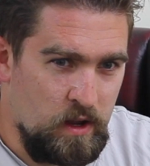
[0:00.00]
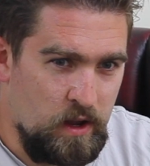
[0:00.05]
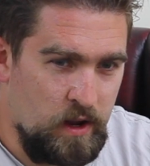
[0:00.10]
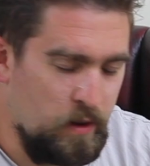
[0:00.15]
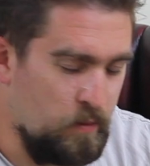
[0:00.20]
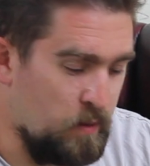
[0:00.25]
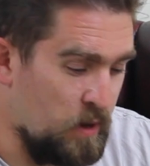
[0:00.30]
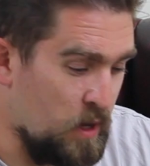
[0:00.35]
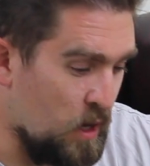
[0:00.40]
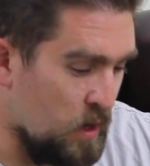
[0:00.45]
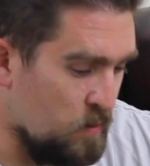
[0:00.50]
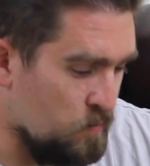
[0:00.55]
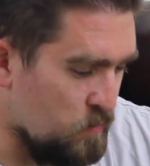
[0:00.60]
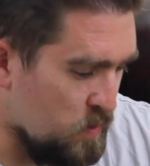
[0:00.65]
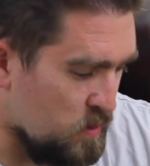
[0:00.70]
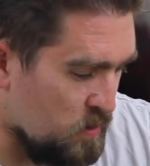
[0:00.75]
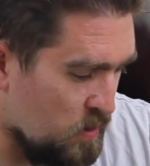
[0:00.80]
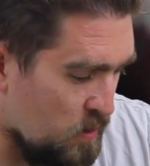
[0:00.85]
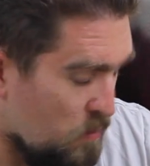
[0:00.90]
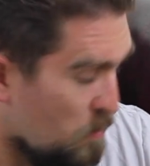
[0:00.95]
Anyway,
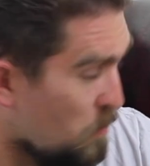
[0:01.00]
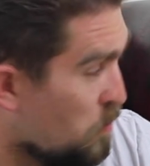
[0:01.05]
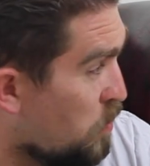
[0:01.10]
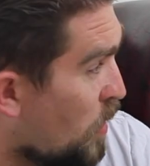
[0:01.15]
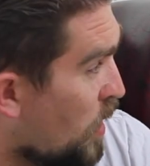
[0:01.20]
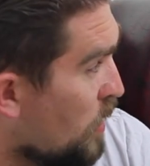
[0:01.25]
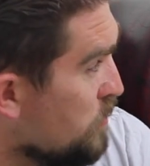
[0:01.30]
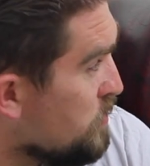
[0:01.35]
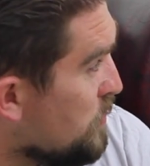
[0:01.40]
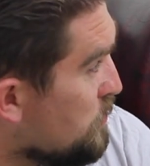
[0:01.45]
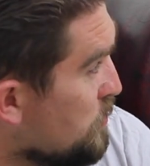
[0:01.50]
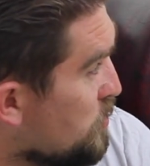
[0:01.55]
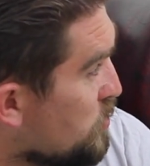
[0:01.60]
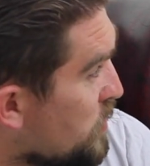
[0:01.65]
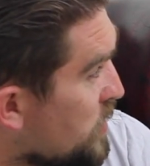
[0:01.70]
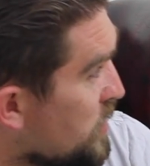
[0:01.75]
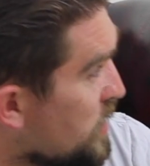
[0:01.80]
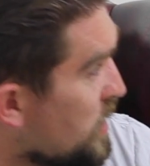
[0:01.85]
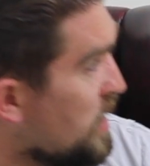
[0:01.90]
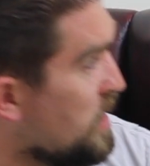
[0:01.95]
so what I'm going to be
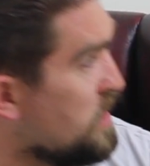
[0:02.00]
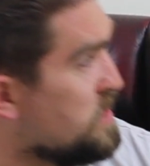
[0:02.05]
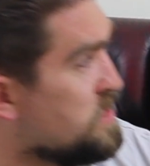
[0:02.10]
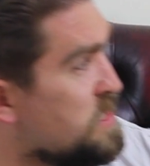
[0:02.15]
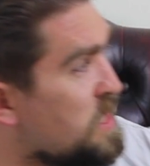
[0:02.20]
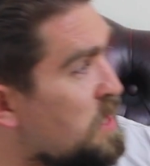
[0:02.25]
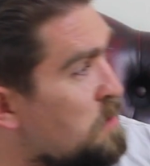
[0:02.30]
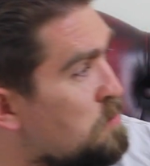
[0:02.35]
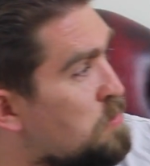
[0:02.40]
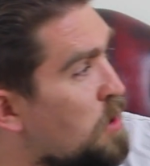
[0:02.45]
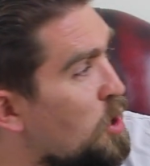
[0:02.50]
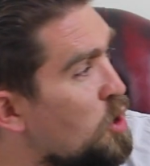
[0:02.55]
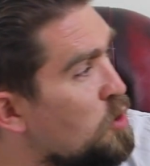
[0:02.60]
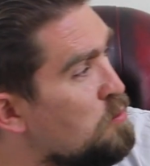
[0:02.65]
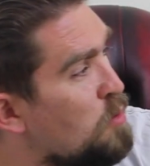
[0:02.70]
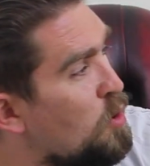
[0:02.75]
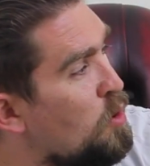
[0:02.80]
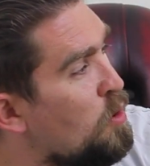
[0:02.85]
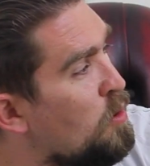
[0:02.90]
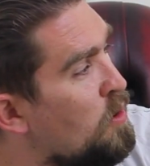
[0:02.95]
doing is the
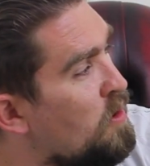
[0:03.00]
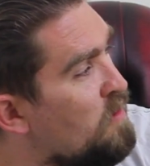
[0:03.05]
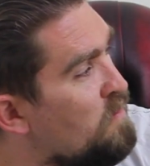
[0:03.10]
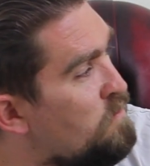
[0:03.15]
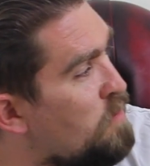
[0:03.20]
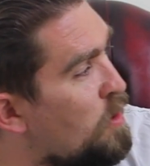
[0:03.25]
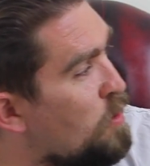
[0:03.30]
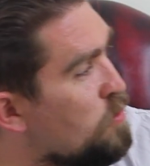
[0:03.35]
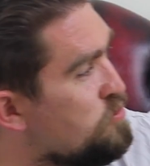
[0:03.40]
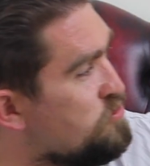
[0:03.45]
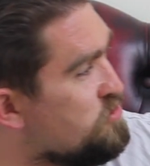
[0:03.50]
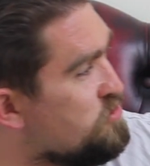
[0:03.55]
Bowmore Vault